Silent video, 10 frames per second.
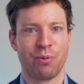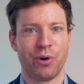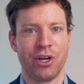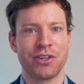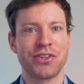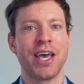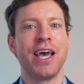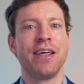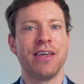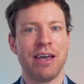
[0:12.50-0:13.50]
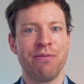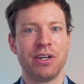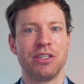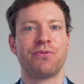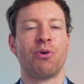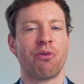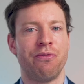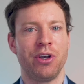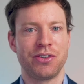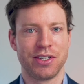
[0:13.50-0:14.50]
how it works, the evidence for
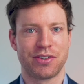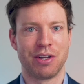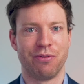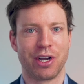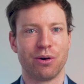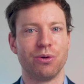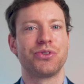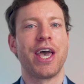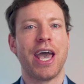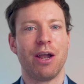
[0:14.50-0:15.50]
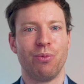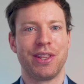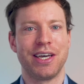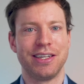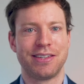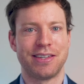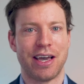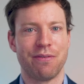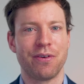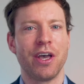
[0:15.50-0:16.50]
reversing skin wrinkles, and whether it's
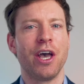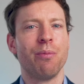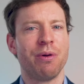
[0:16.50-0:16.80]
safe.